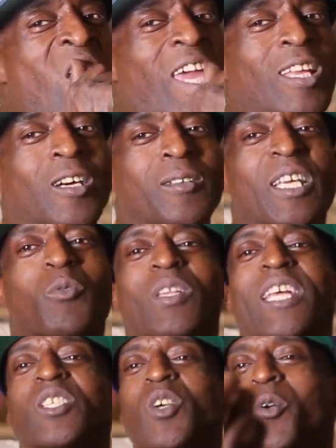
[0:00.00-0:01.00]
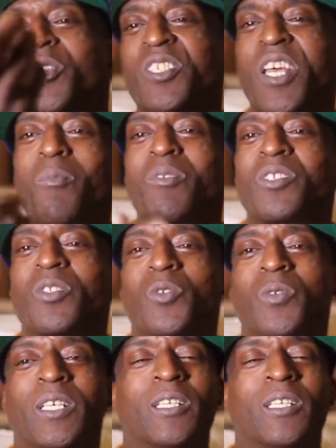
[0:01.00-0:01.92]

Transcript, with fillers: And uh, nigga would let you go to summer school.